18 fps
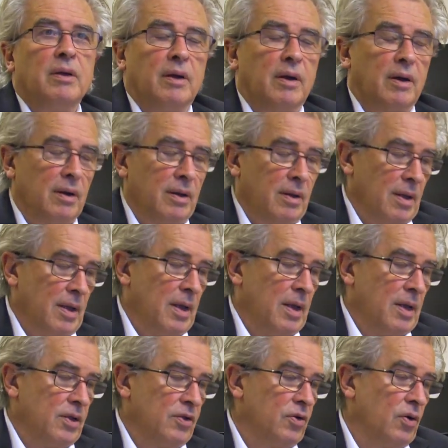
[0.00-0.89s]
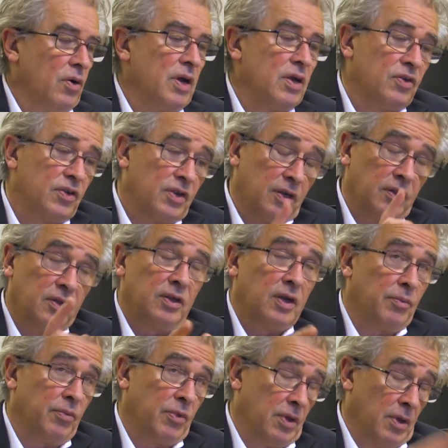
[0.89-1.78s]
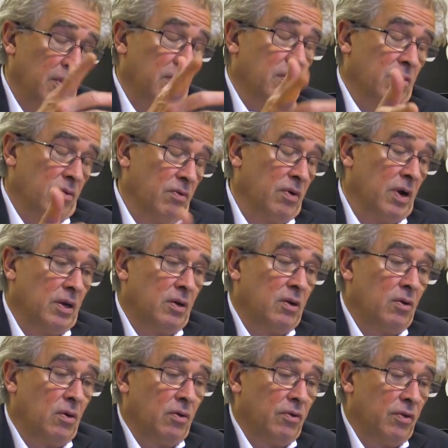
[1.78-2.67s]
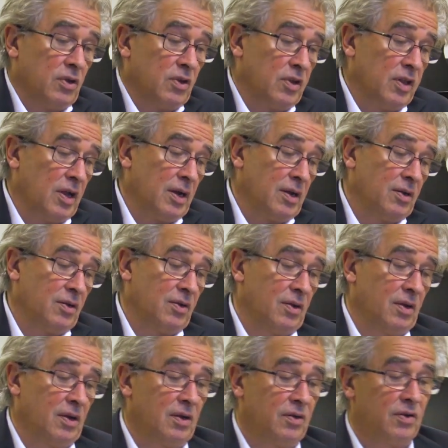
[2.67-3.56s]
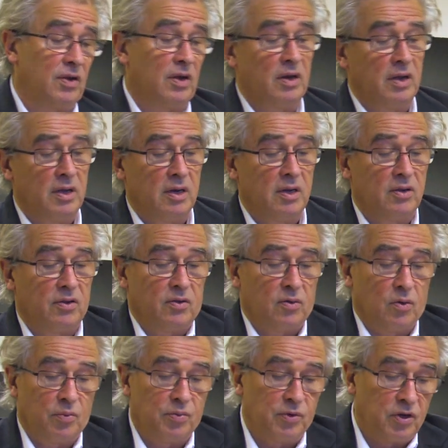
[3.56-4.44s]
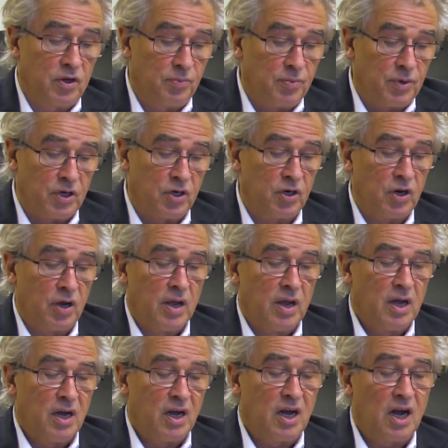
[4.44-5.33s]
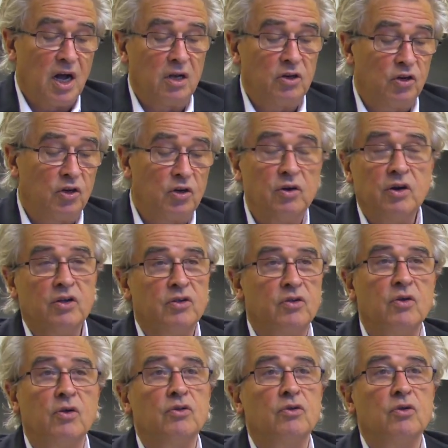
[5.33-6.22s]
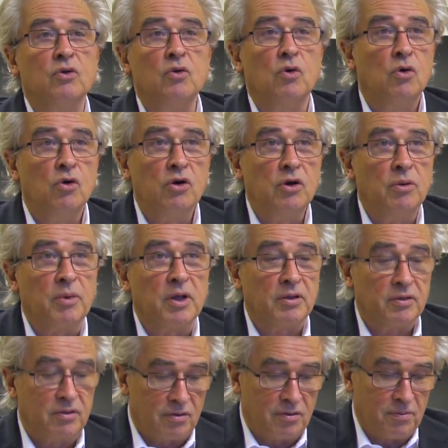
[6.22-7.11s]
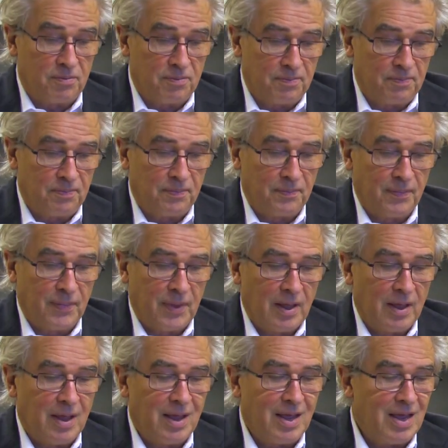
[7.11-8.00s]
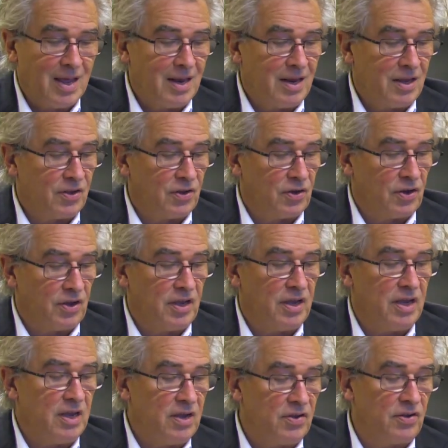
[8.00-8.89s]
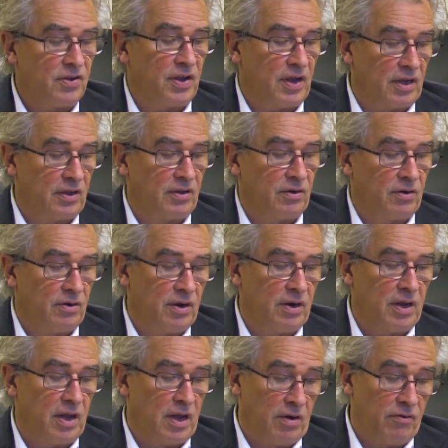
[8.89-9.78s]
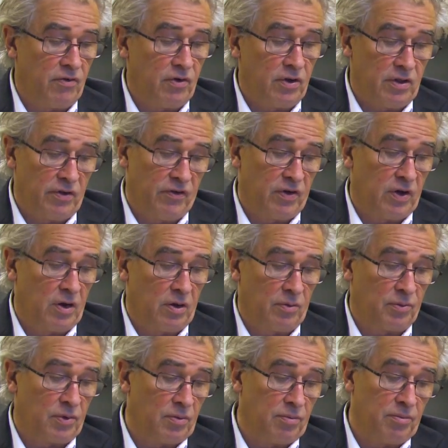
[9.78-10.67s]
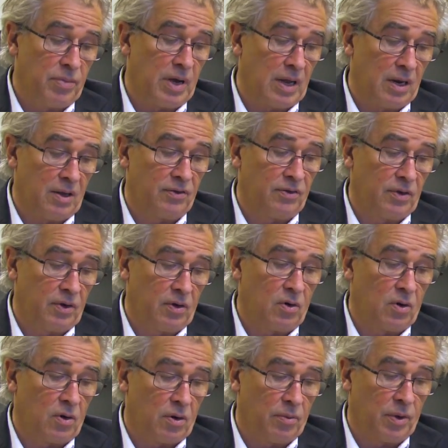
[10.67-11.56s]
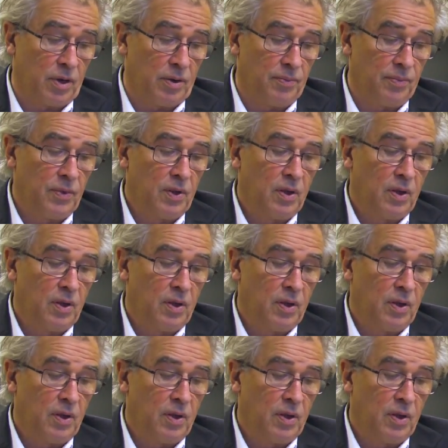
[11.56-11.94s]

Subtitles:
Yeah, so he said something right along these lines. He said in his opening speech, "Culture is not an ornament; it is a key sector in every developed and balanced economy.